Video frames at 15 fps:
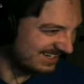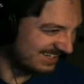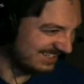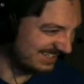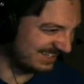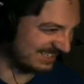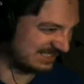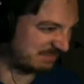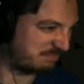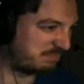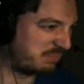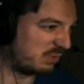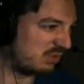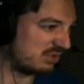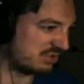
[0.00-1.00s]
That's
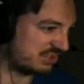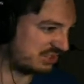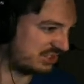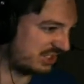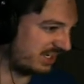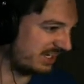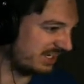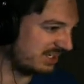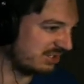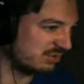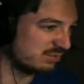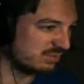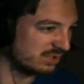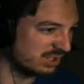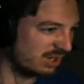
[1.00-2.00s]
bullshit, and you
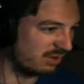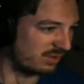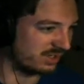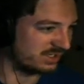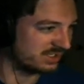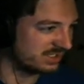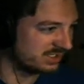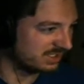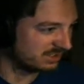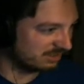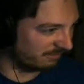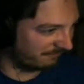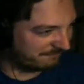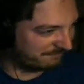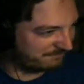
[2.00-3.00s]
know it. You're
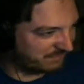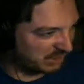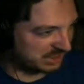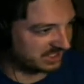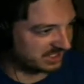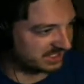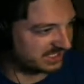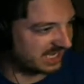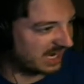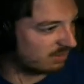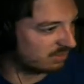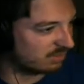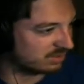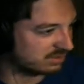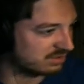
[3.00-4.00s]
a fucking
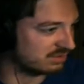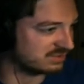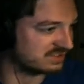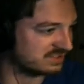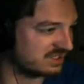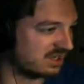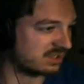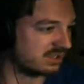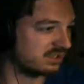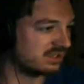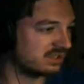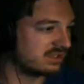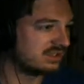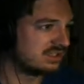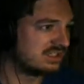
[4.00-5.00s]
coward, Kurosaki.
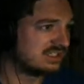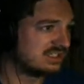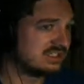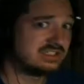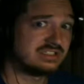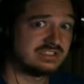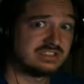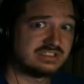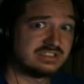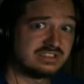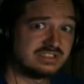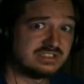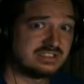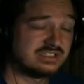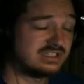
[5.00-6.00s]

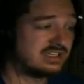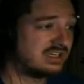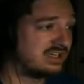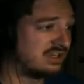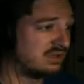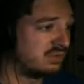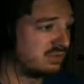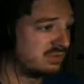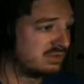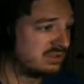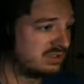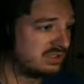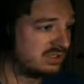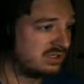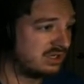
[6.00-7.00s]
Uh-oh.
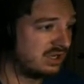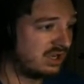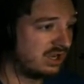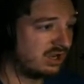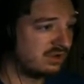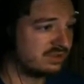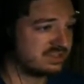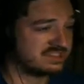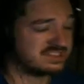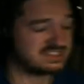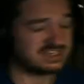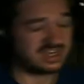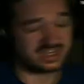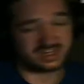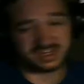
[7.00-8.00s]
Oh, this is
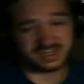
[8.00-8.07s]
not gonna